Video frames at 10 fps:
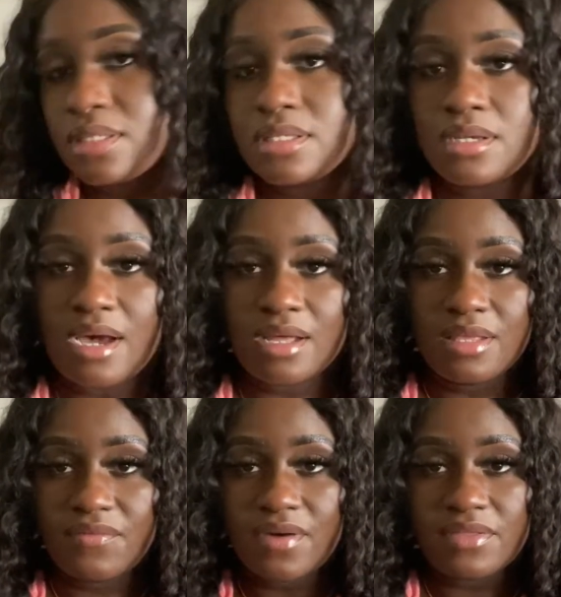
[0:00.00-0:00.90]
So I'll
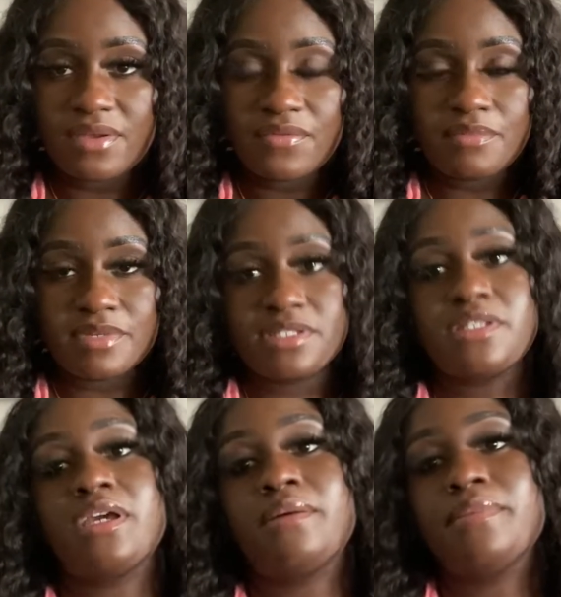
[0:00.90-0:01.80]
leave all the information
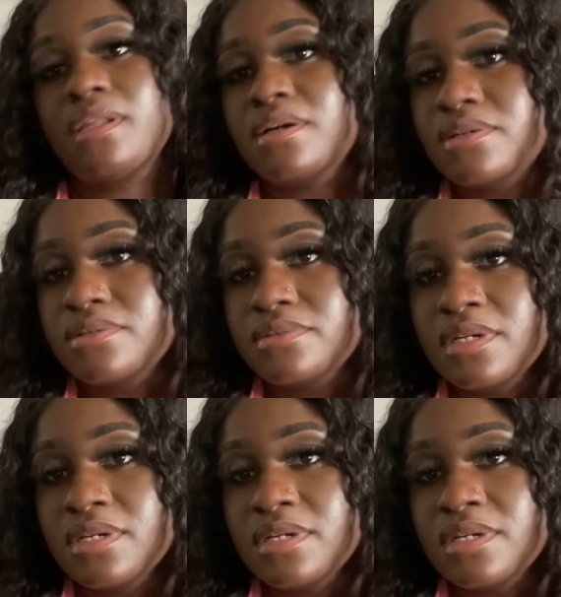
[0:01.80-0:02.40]
down below.